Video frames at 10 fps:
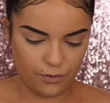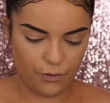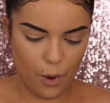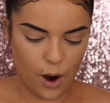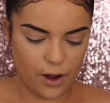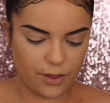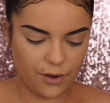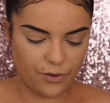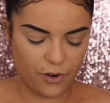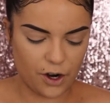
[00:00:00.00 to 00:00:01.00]
For
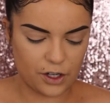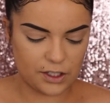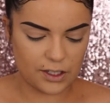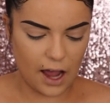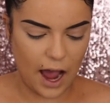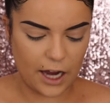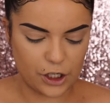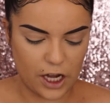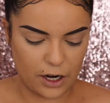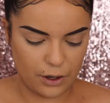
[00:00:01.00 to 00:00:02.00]
the first
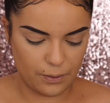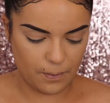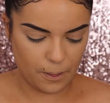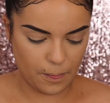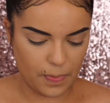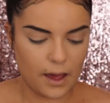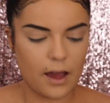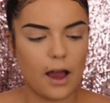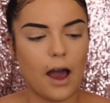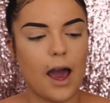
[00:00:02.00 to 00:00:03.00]
eyeshadow,
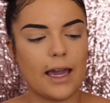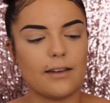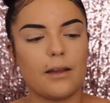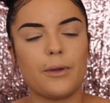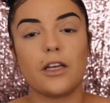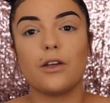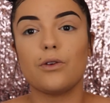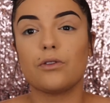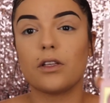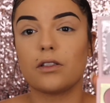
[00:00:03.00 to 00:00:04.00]
I guess I'm going to
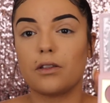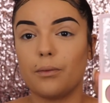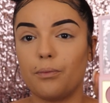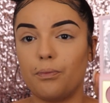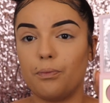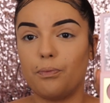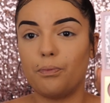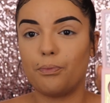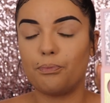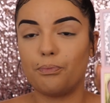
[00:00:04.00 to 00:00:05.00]
use this
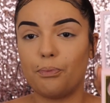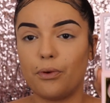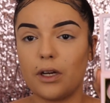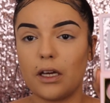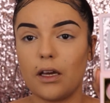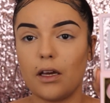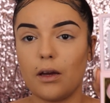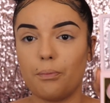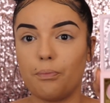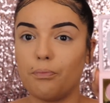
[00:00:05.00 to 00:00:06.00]

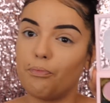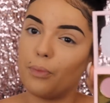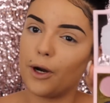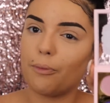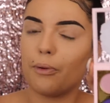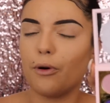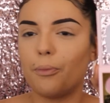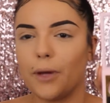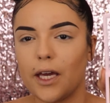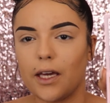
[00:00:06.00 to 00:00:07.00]
pretty purple
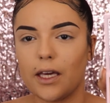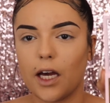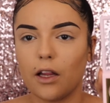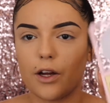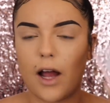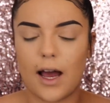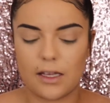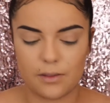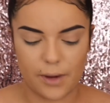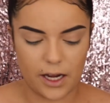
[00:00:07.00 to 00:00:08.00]
pinky color
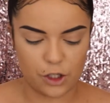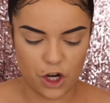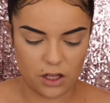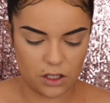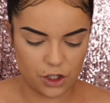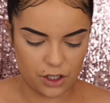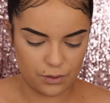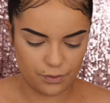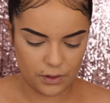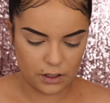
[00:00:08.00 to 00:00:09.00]
as my transition.